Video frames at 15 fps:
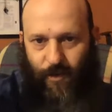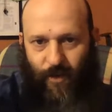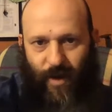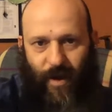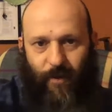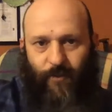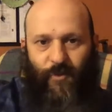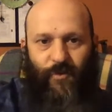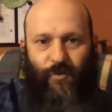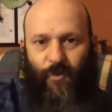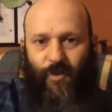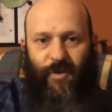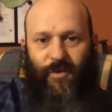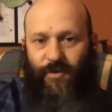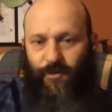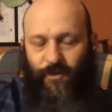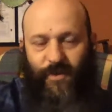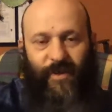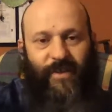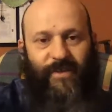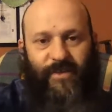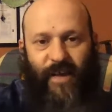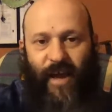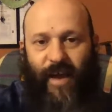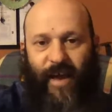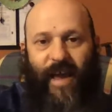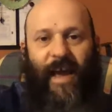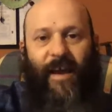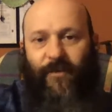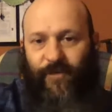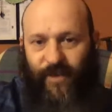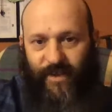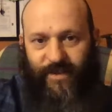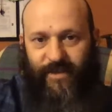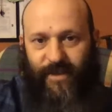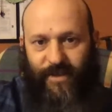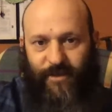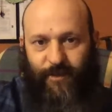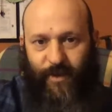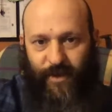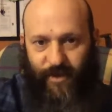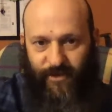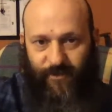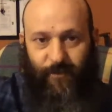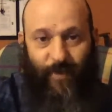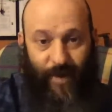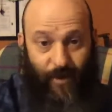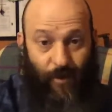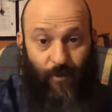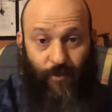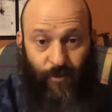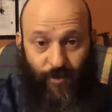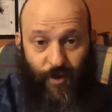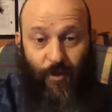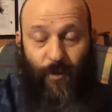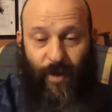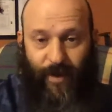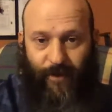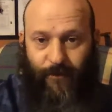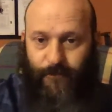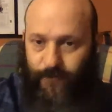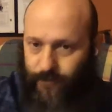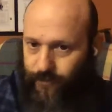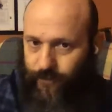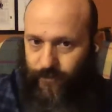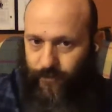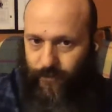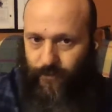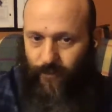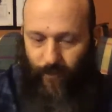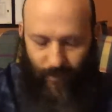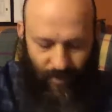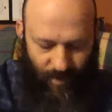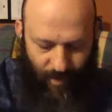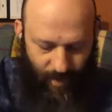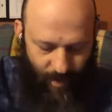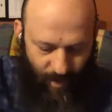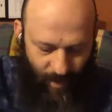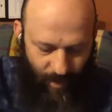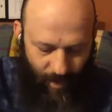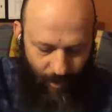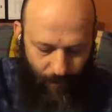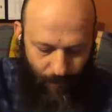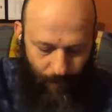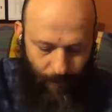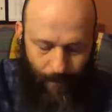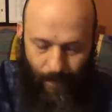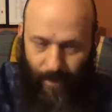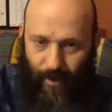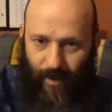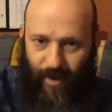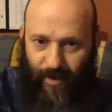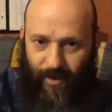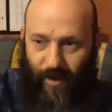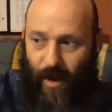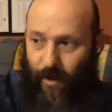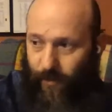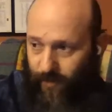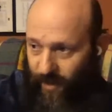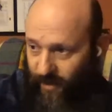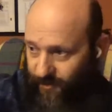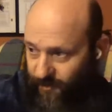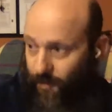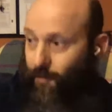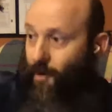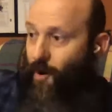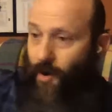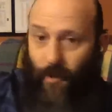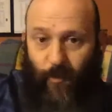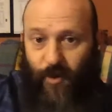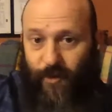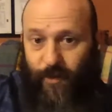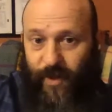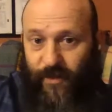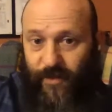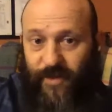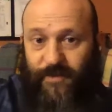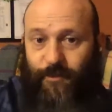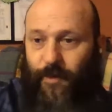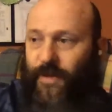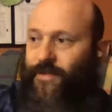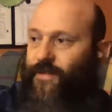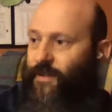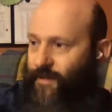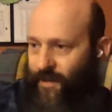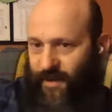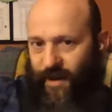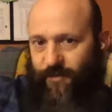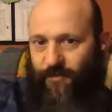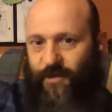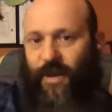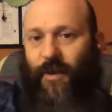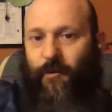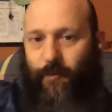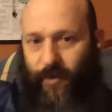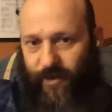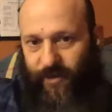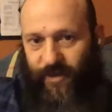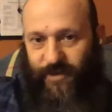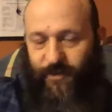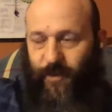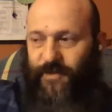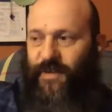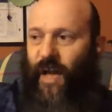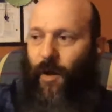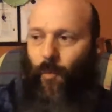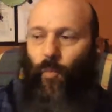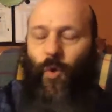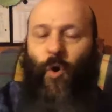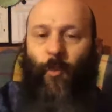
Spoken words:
I'm going to do this, I have these things because of my own doing. And tomorrow I'm going to be at this place. The day after that, I'm going to be at this place. I will